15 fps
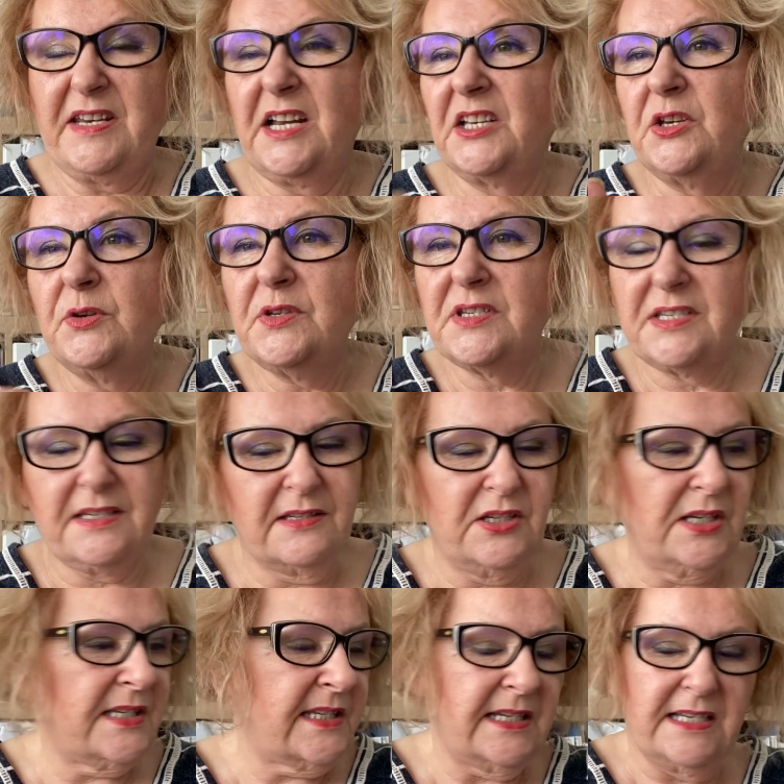I used
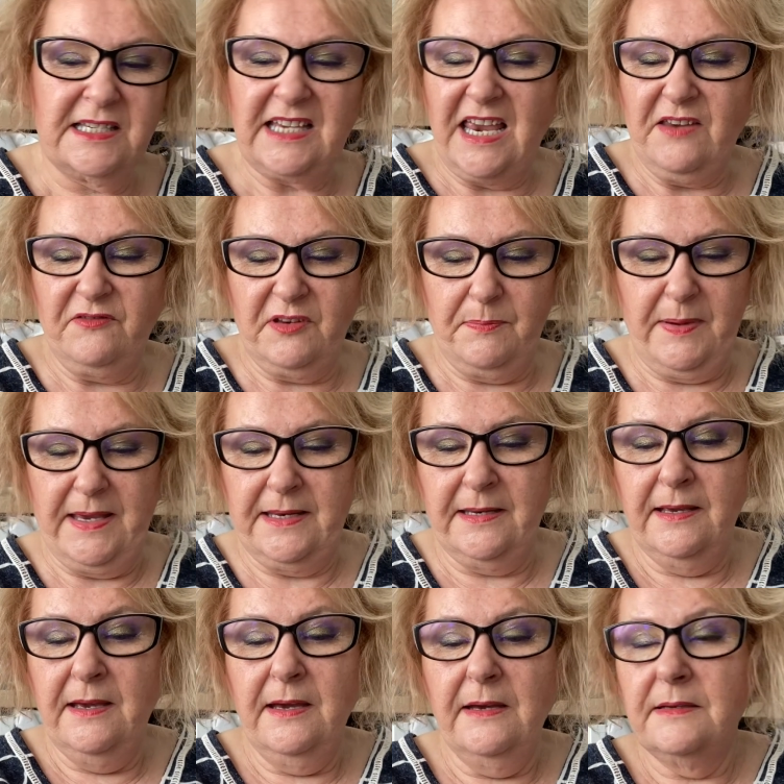just a safety pin
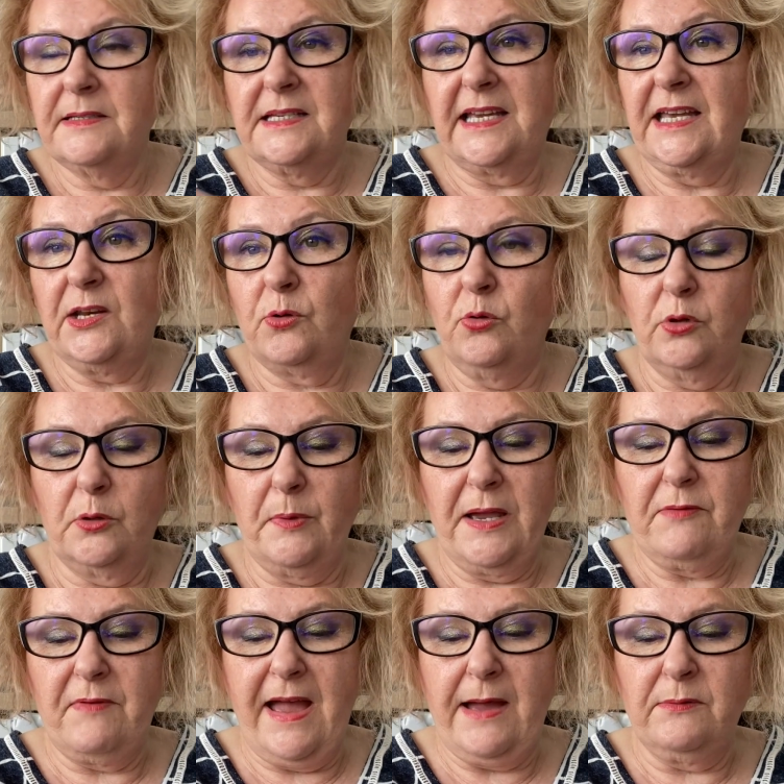to get it all the way
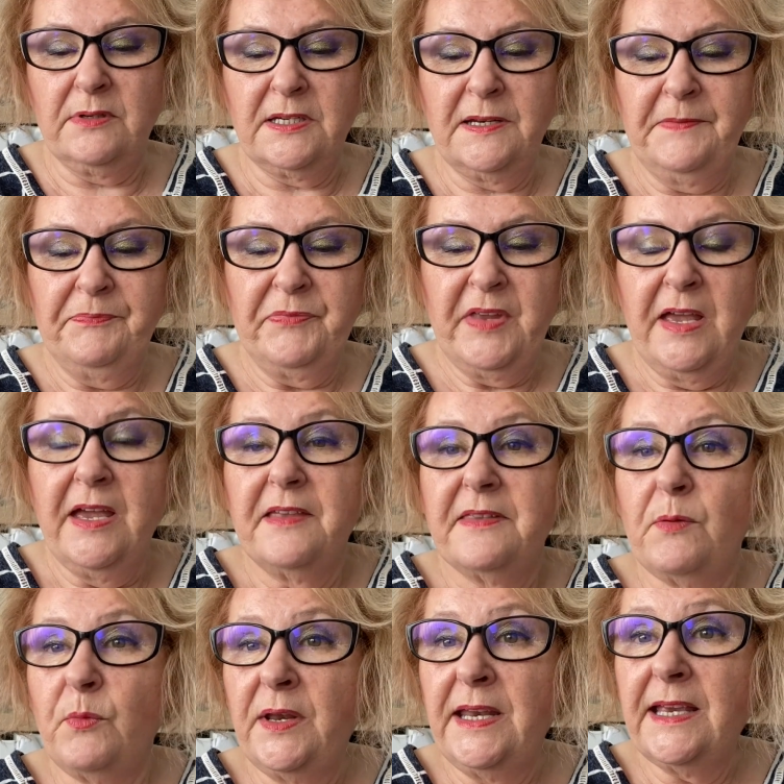around.
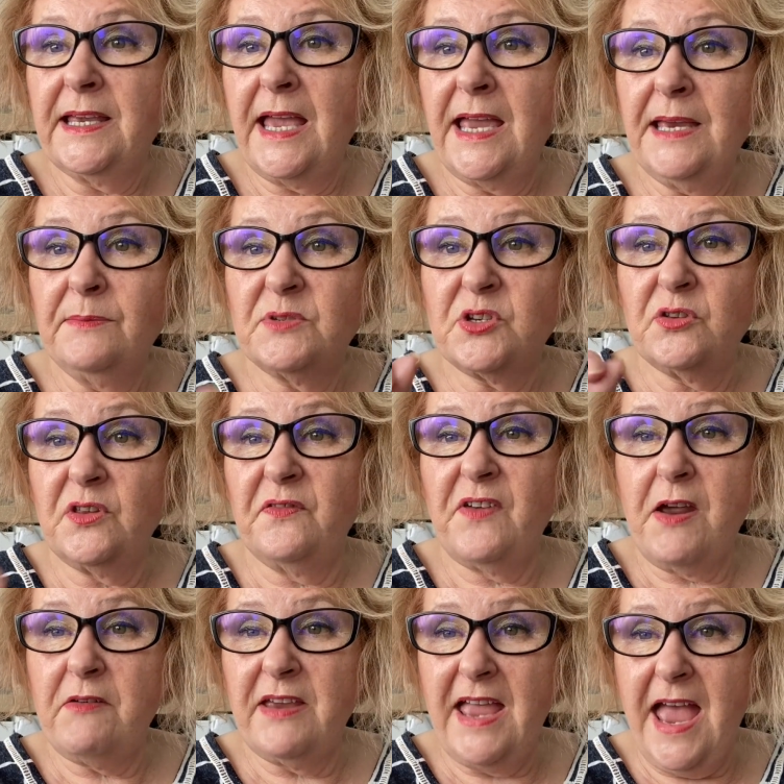Then when it came to the
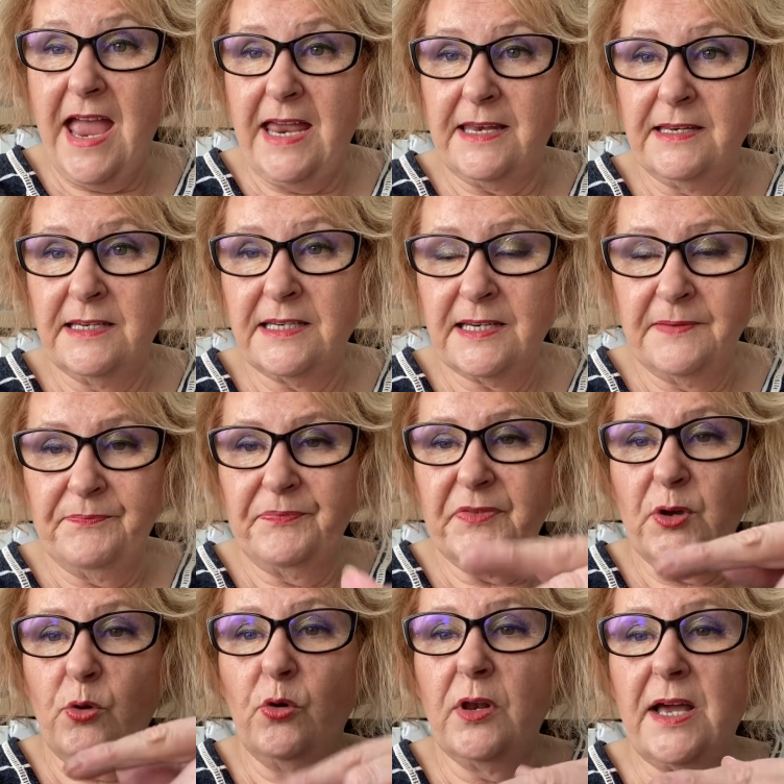very end,
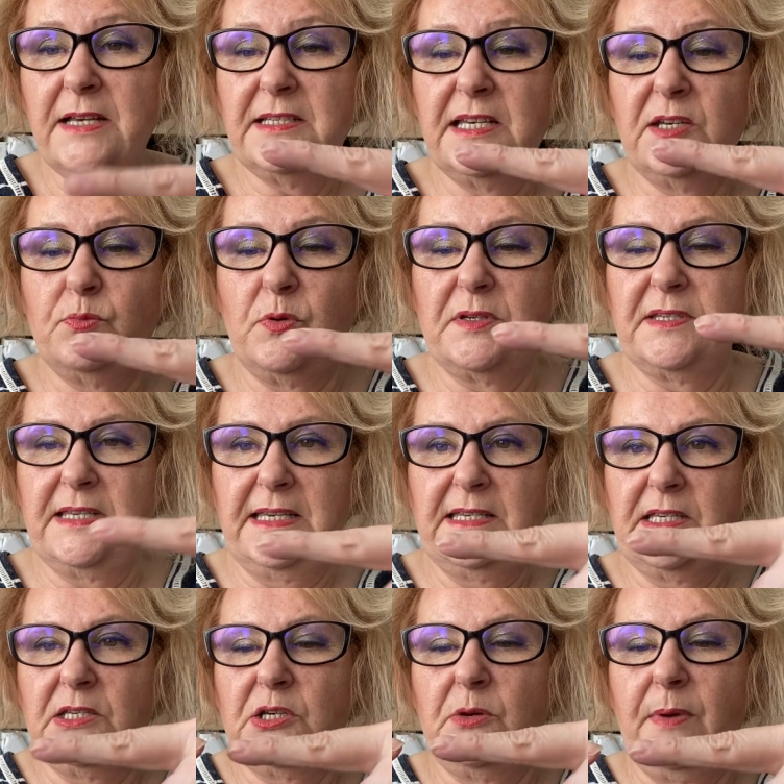all I did was, these
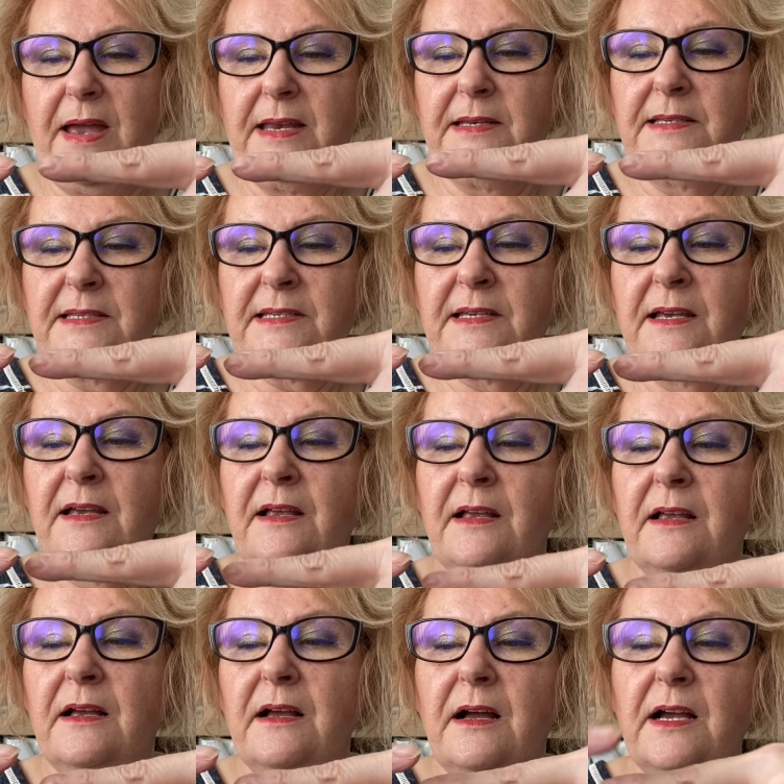are 2 ends,
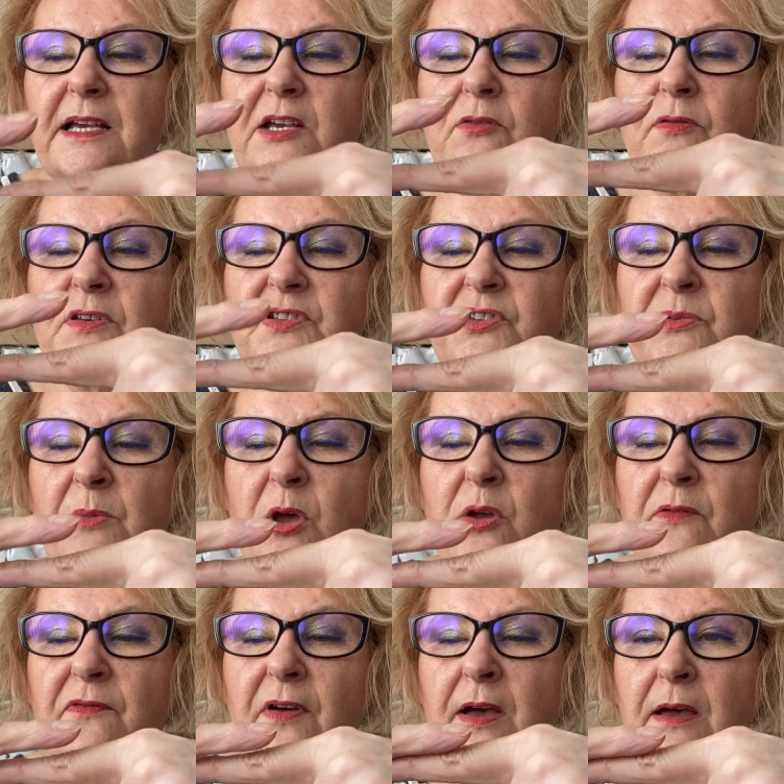I crossed them
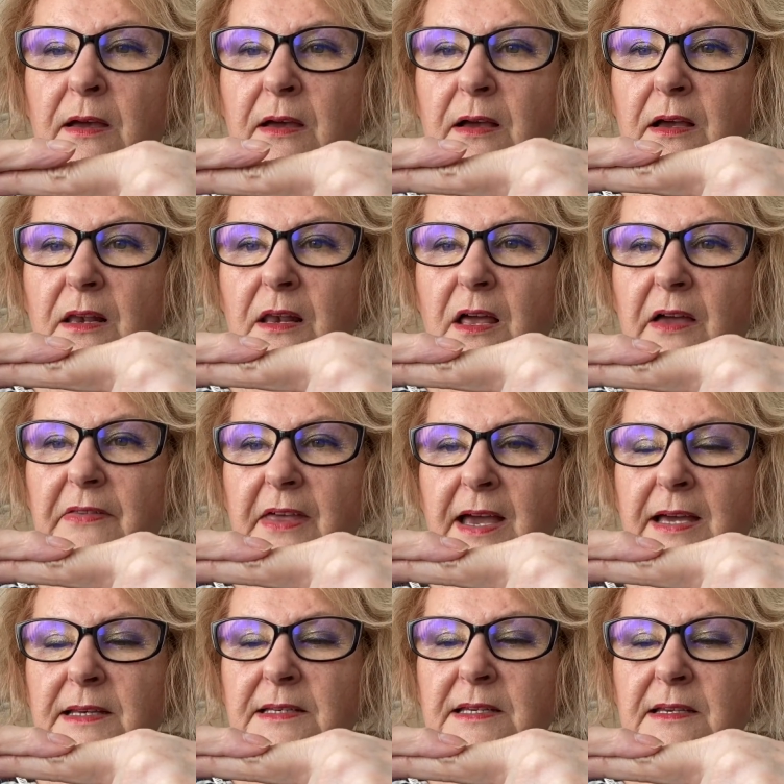over like
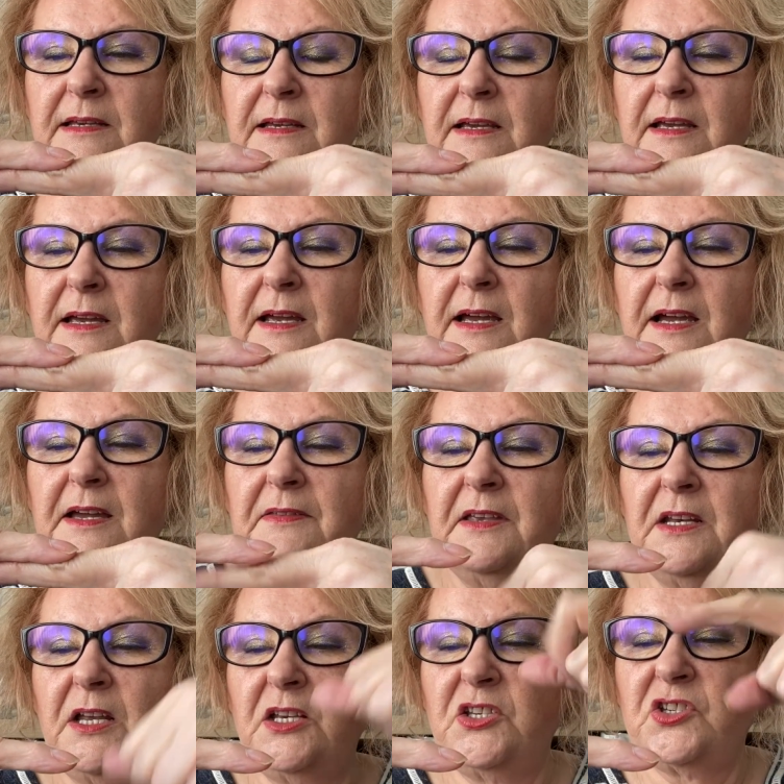that, and
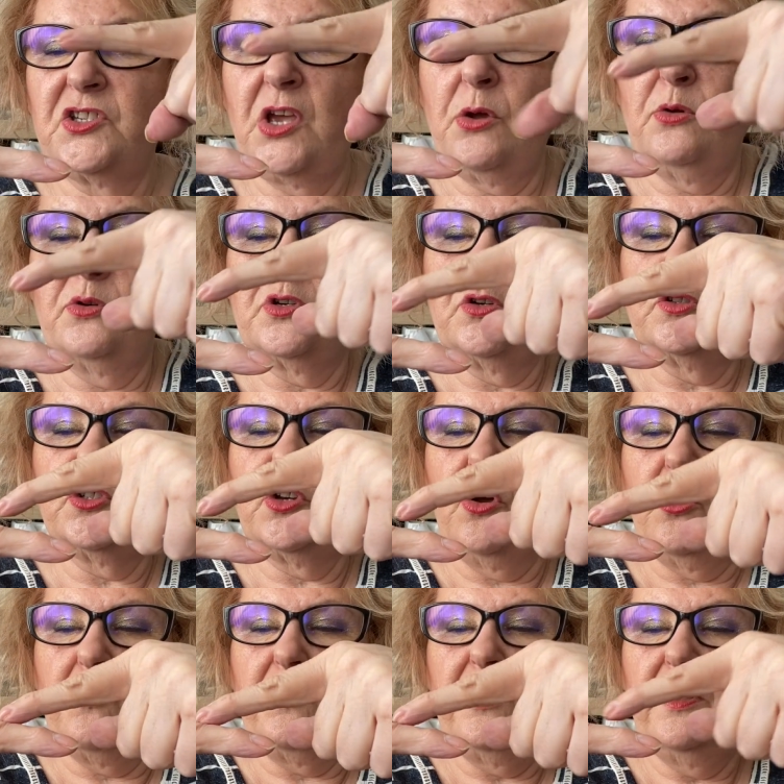then I sewed on
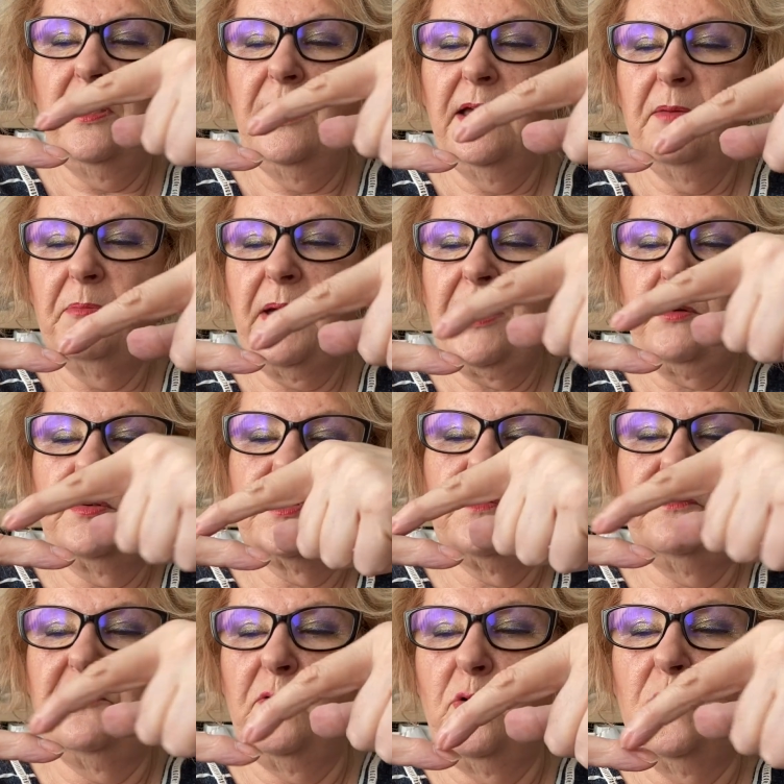top, backwards
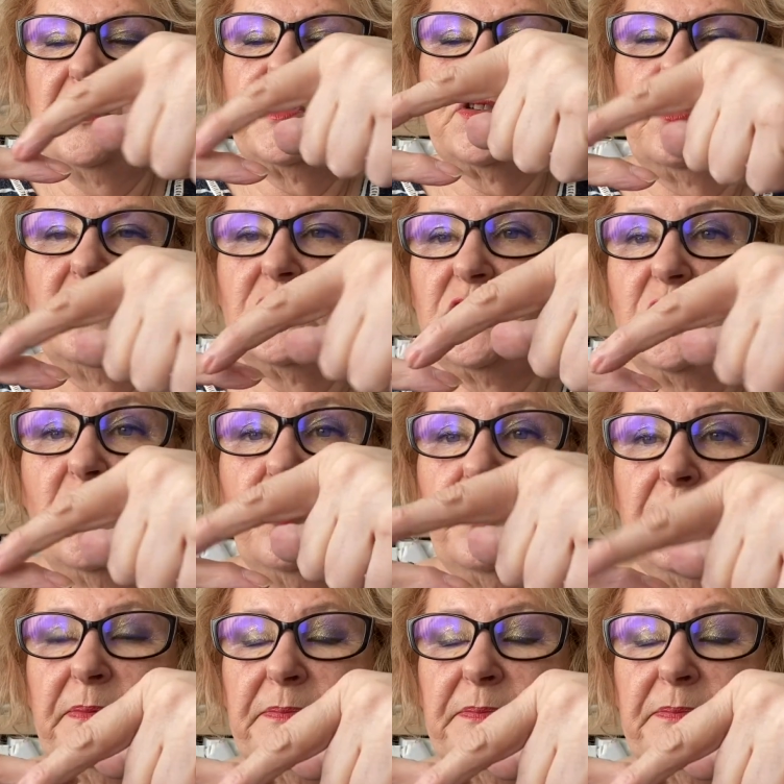and forwards on top.